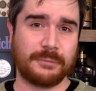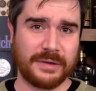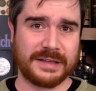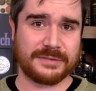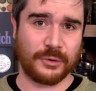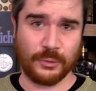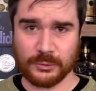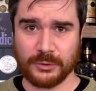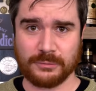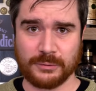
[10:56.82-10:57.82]
It really is a
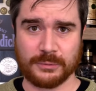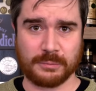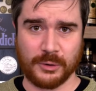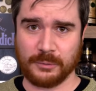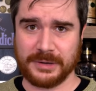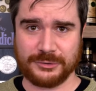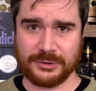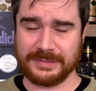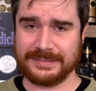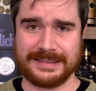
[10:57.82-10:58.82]
holdover from
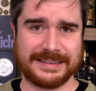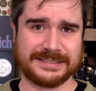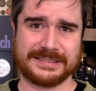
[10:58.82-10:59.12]
Prohibition.